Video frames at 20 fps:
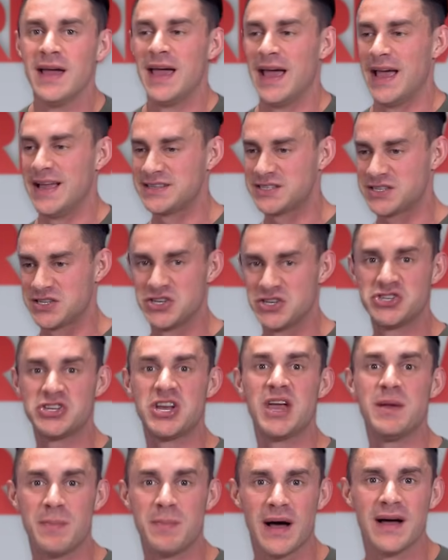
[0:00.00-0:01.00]
It's
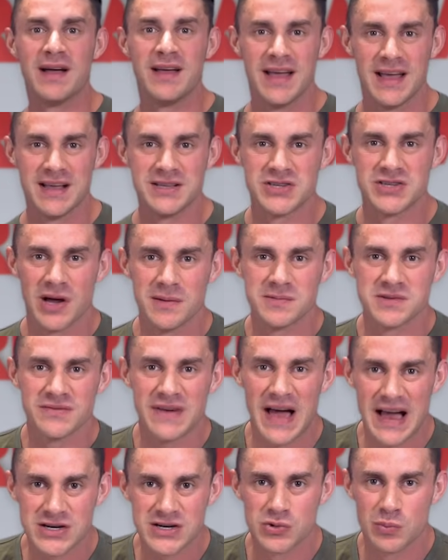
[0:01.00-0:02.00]
cheaper in terms of
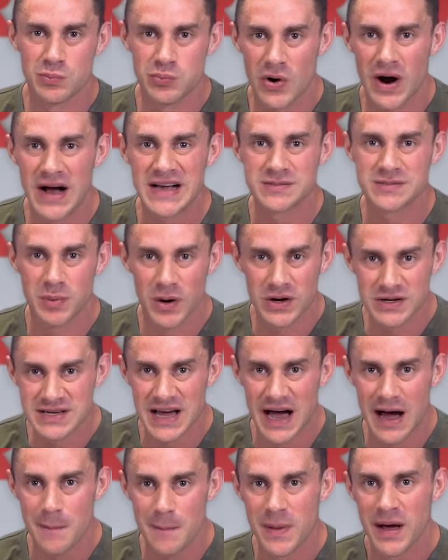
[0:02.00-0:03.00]
actual price per
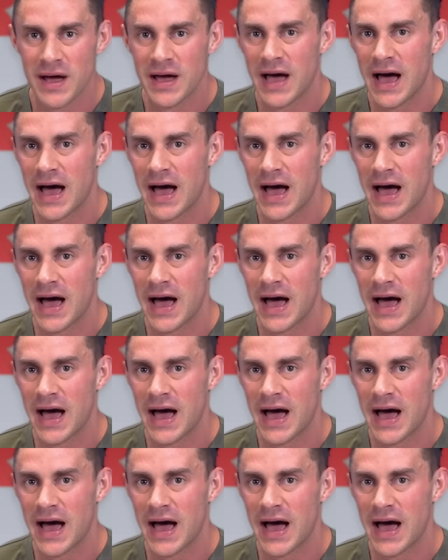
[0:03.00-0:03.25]
tub